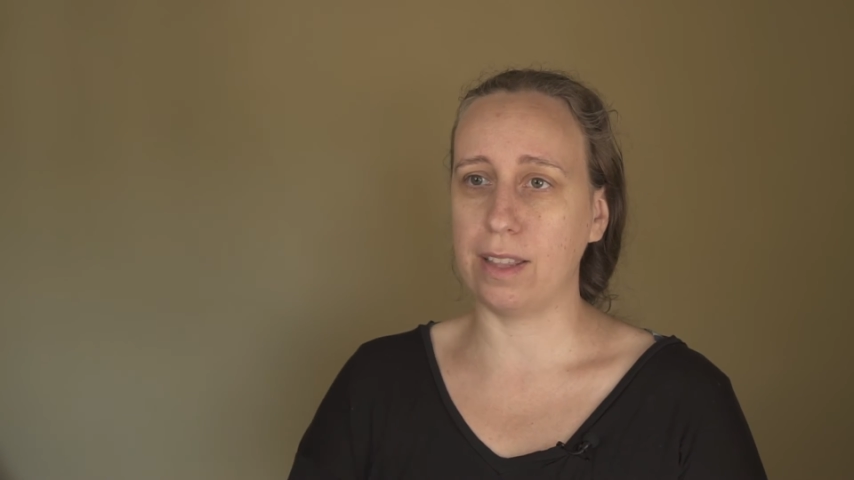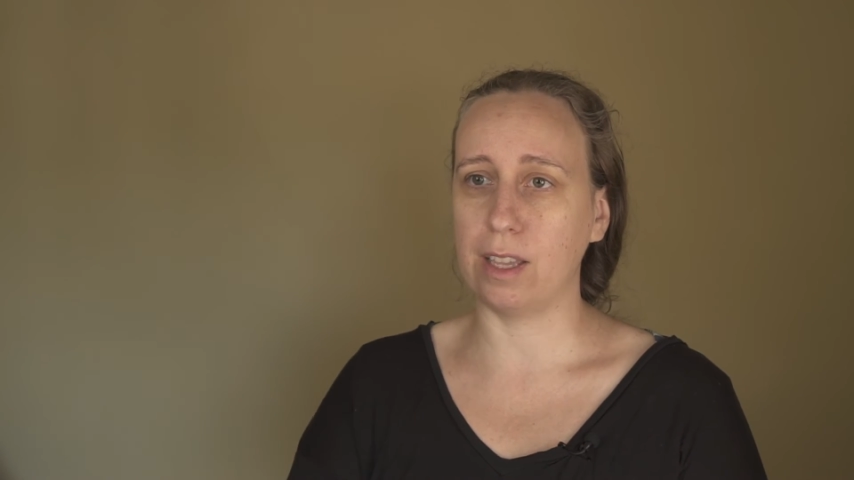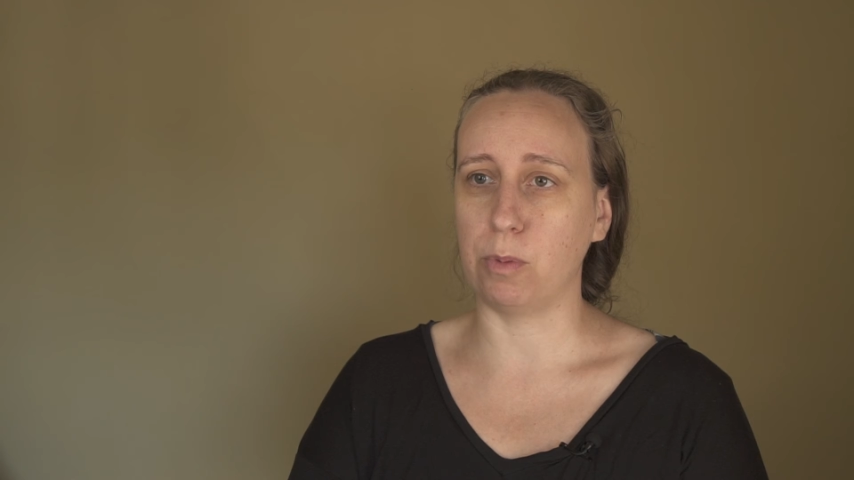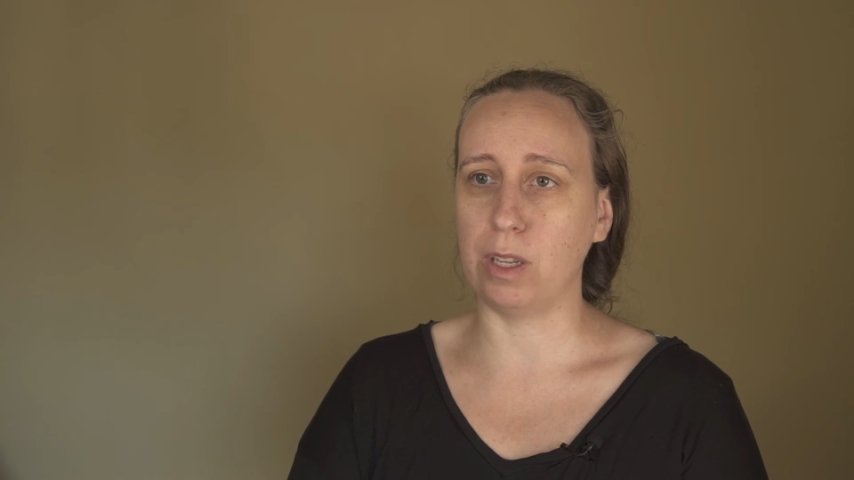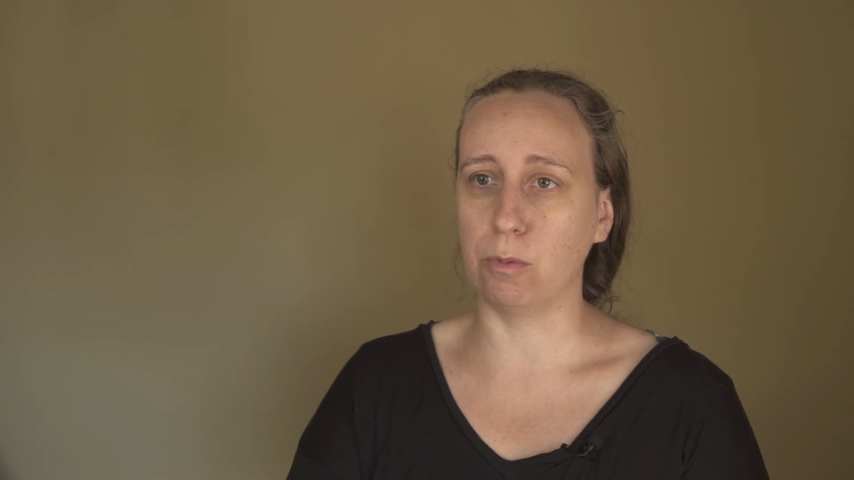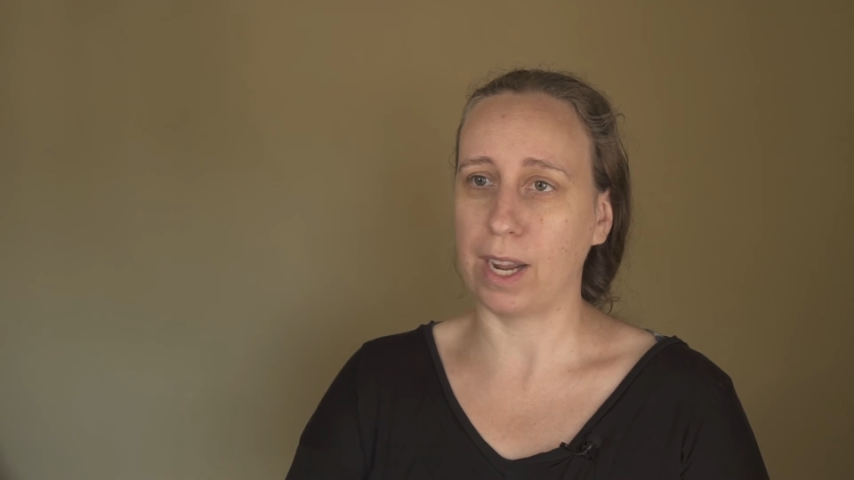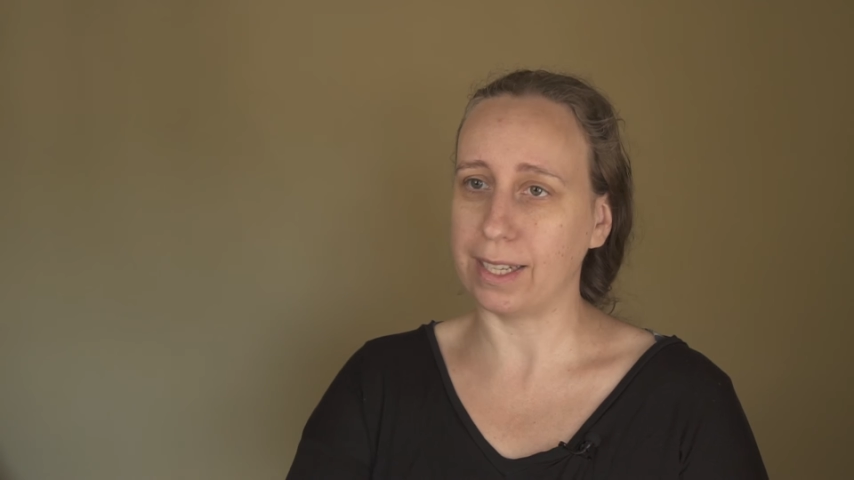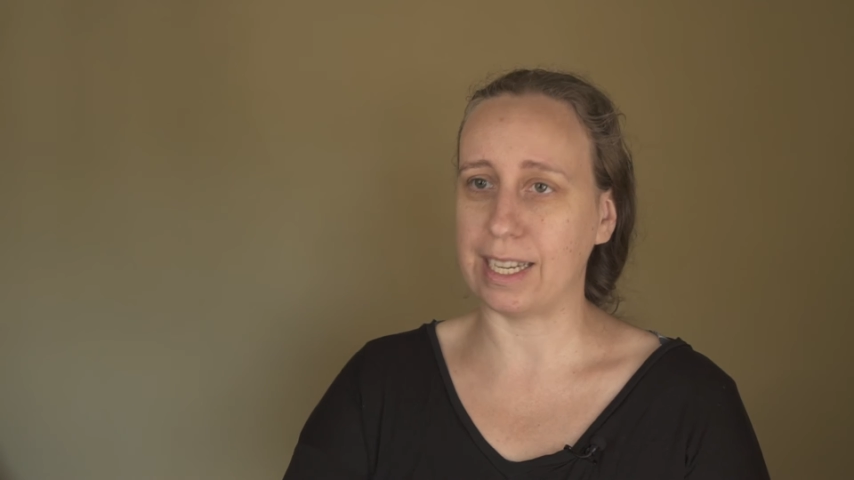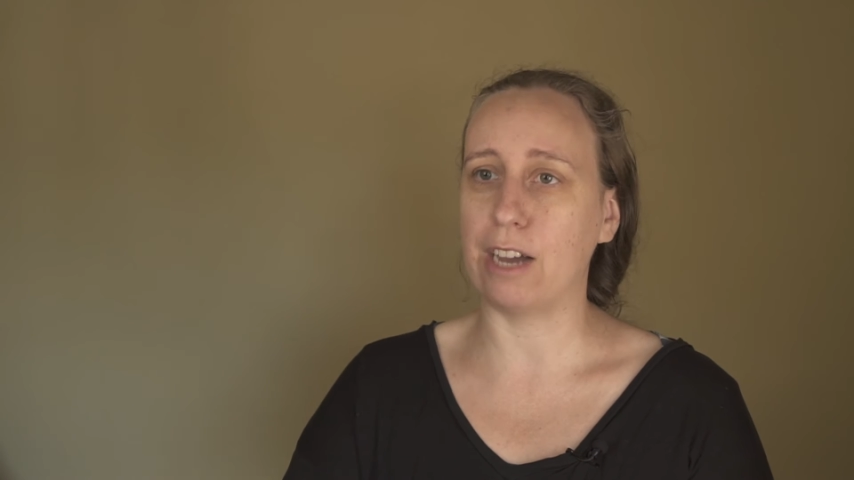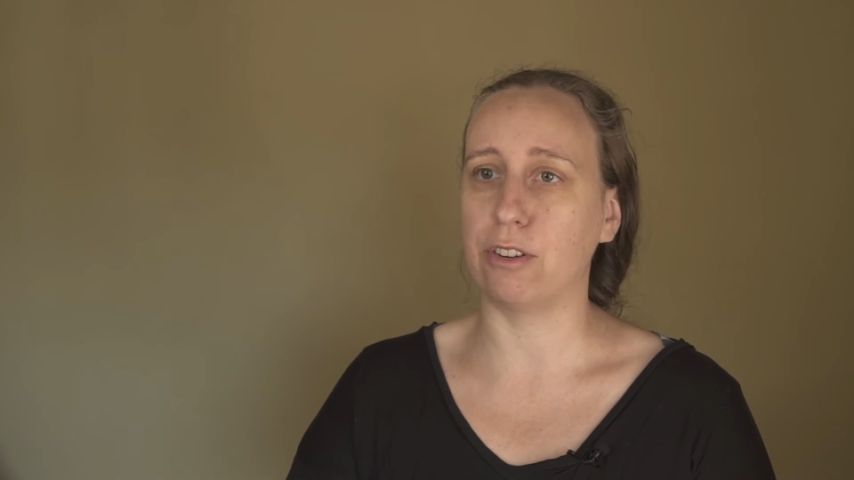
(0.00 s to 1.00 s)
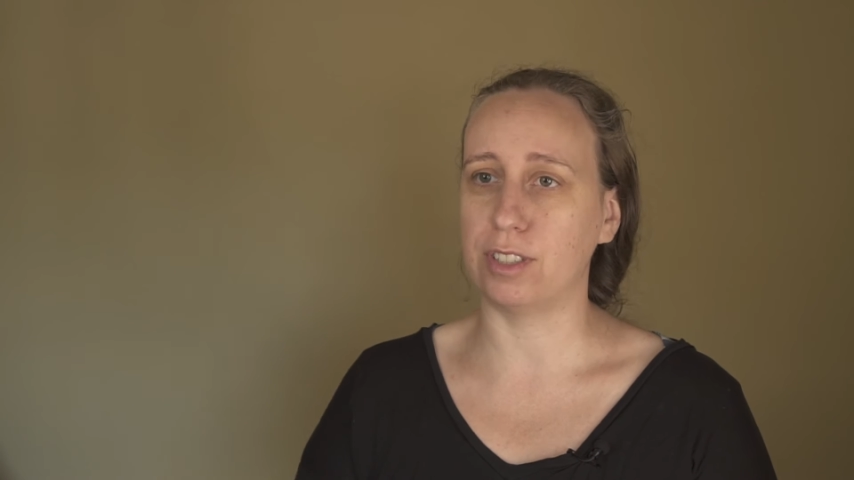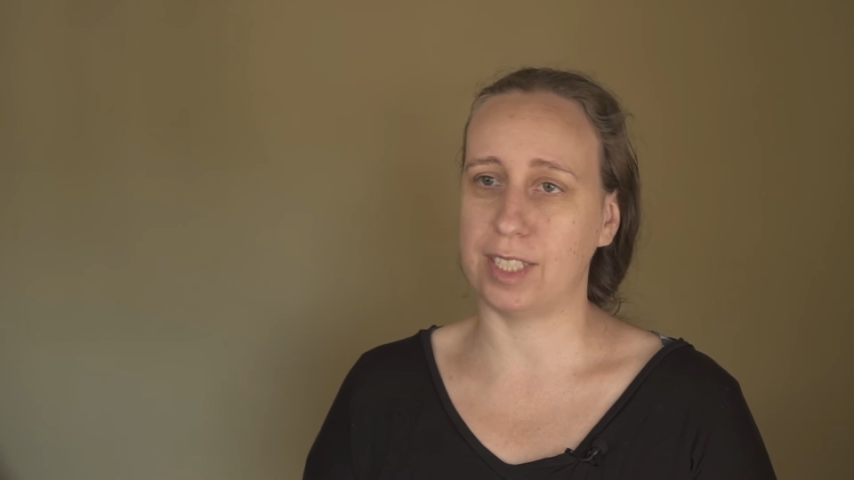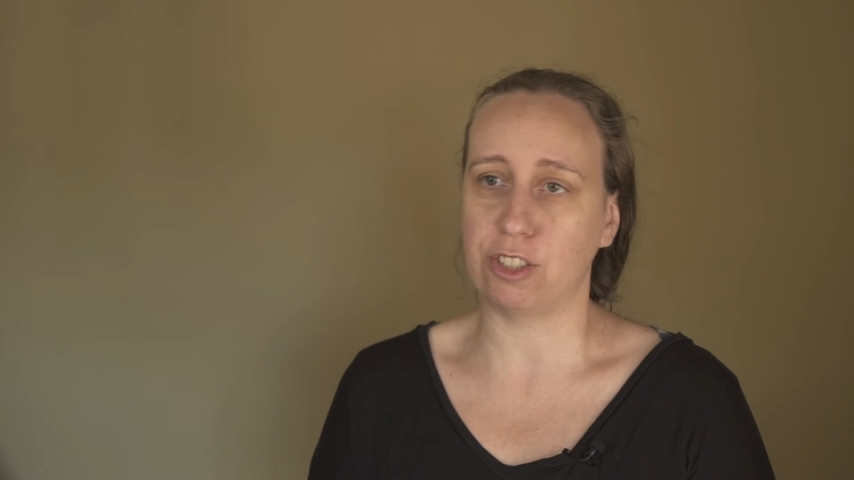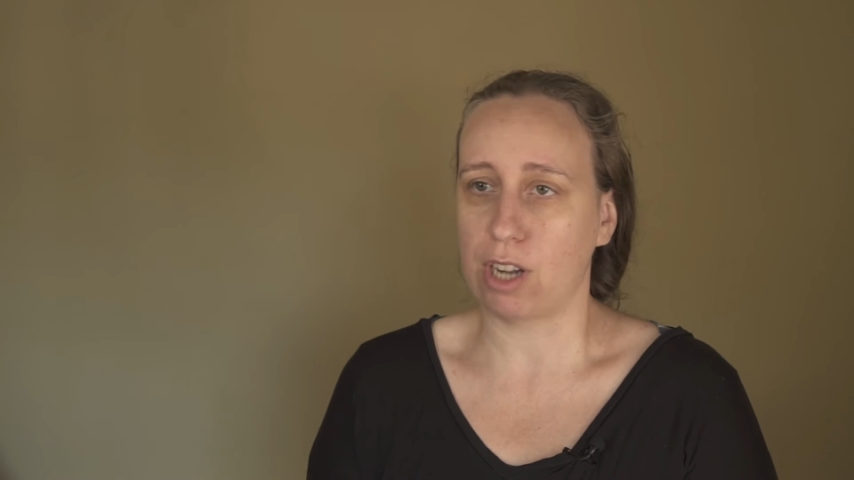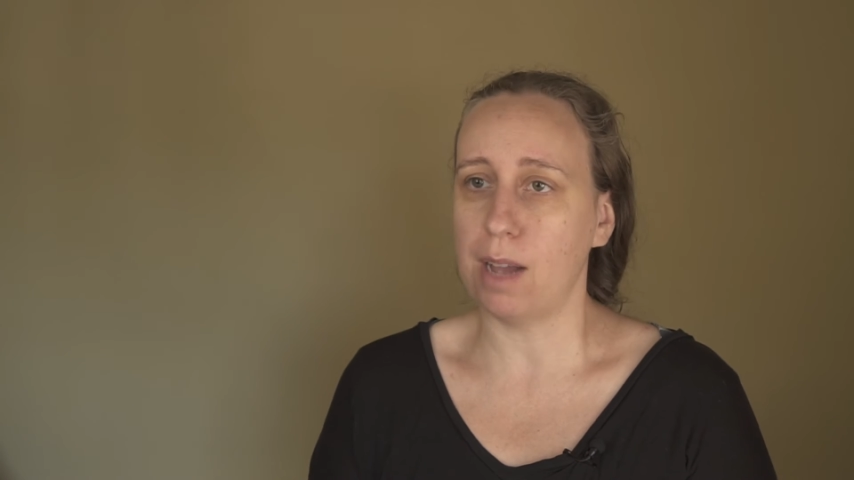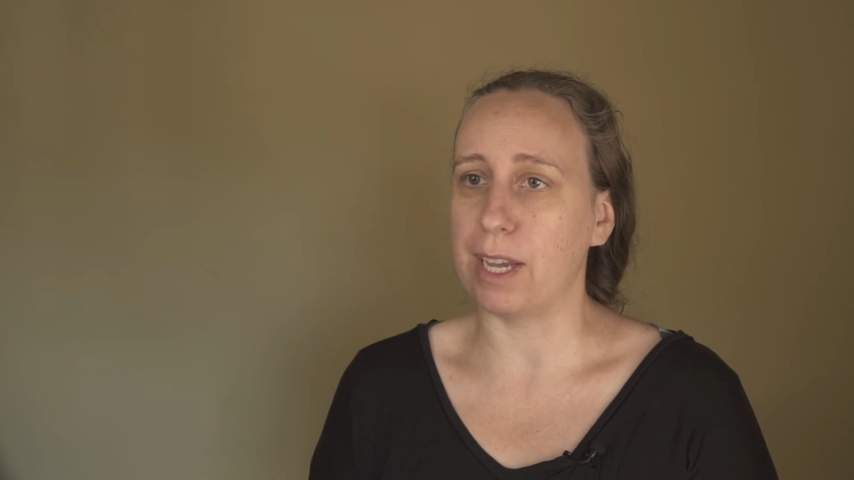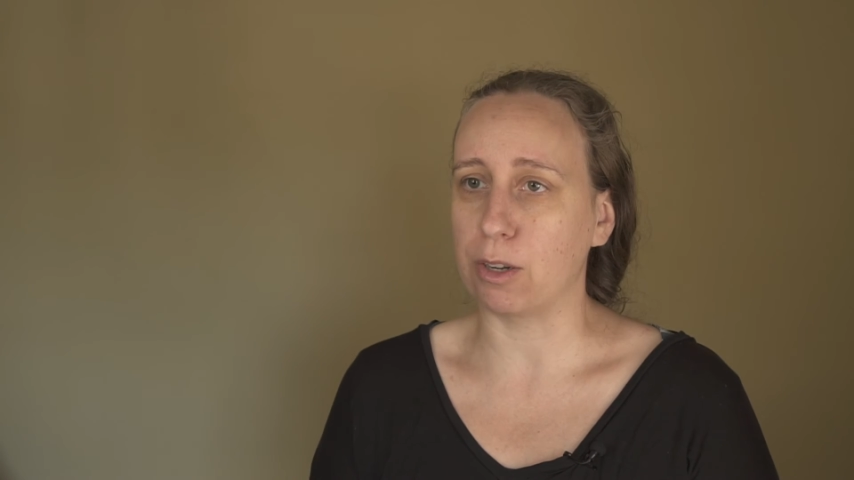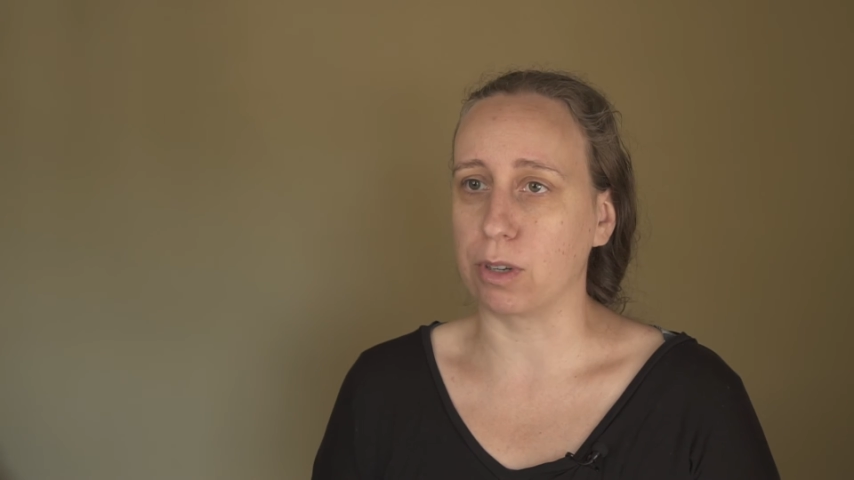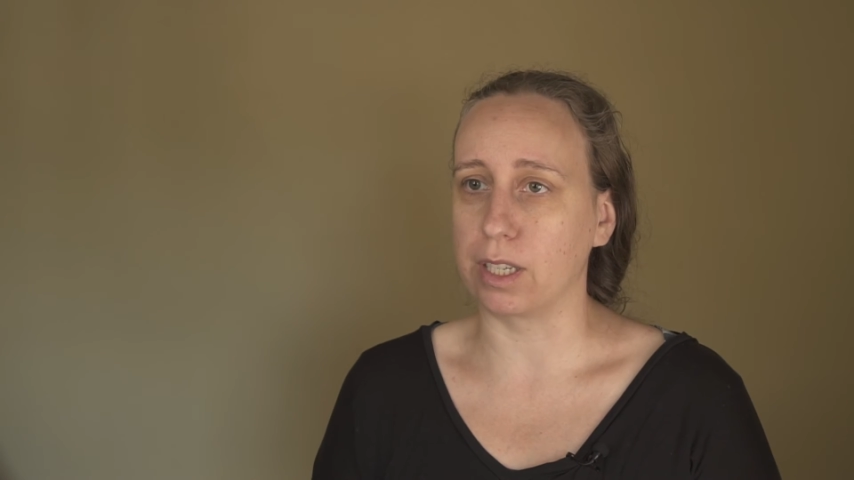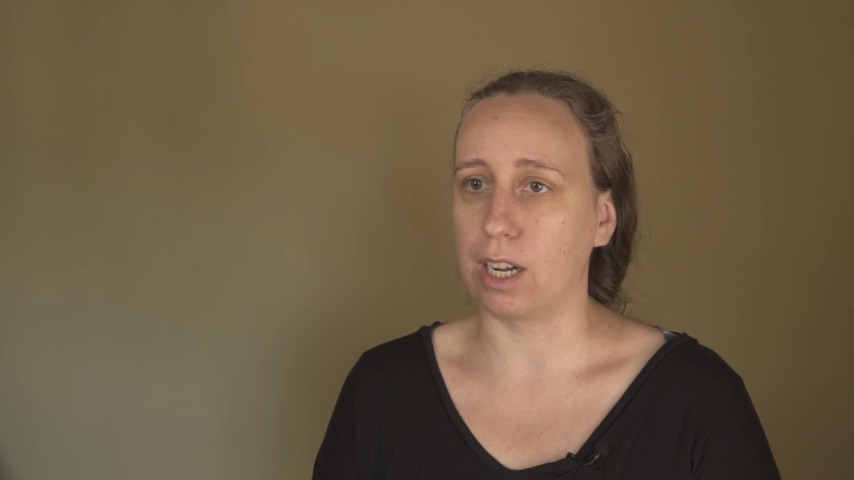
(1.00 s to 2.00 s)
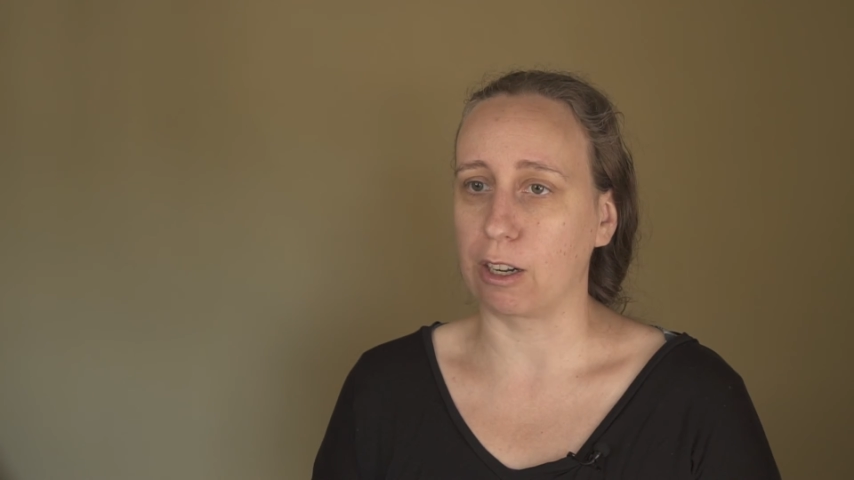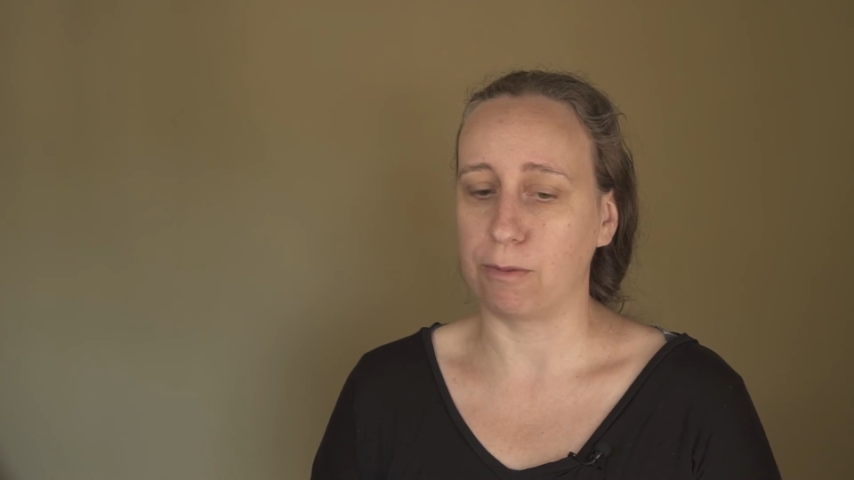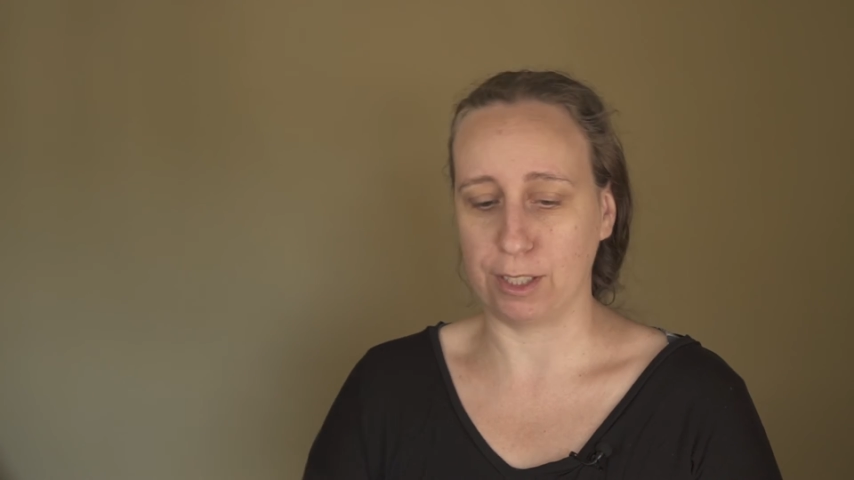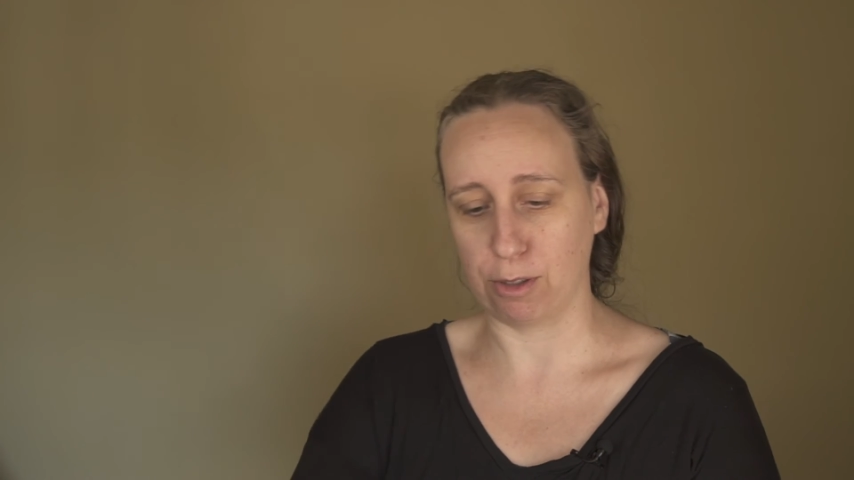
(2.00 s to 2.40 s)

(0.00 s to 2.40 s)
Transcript: that we write down our stage combat choreography.